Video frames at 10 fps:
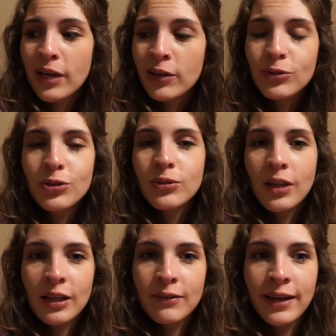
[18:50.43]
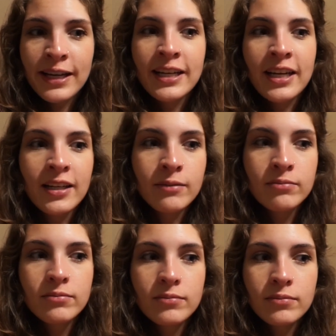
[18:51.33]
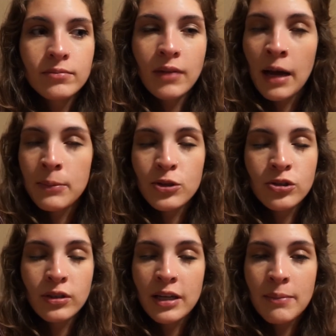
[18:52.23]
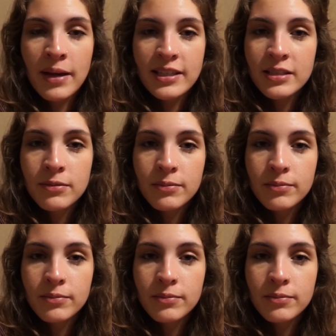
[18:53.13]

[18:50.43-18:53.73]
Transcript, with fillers: I don't do a lot of editing. I'm usually a mess.